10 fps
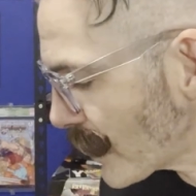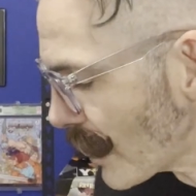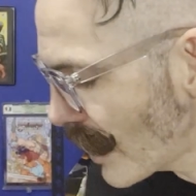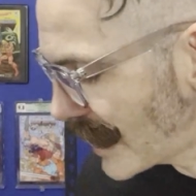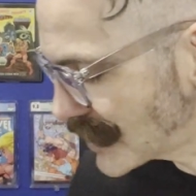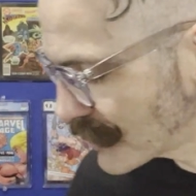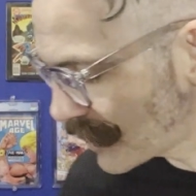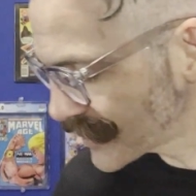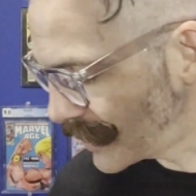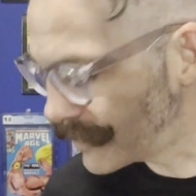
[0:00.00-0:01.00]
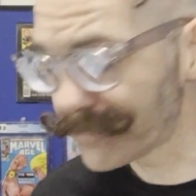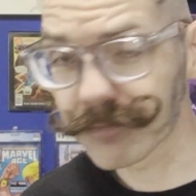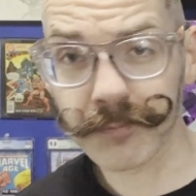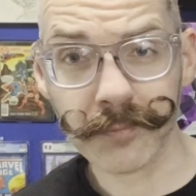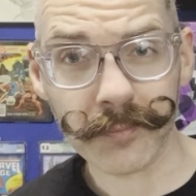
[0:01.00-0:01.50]
All right, small sip.
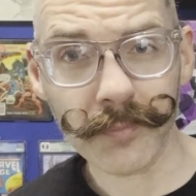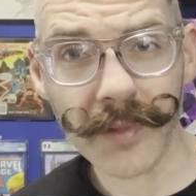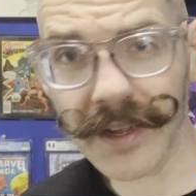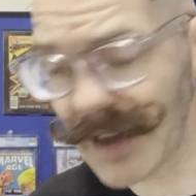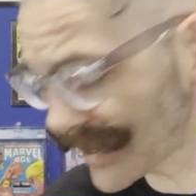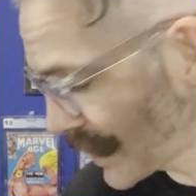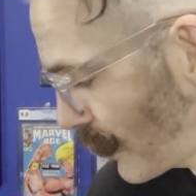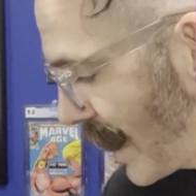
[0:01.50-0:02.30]
Next up, we